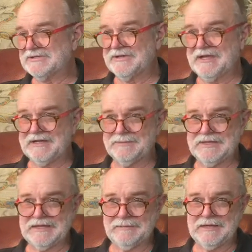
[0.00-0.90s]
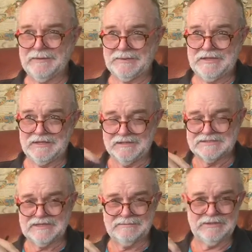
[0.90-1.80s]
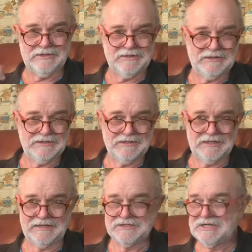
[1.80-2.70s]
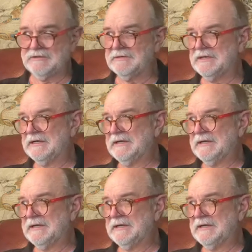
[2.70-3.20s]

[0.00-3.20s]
So they're going to be coming up here to La Sable d'Olonne in end of January.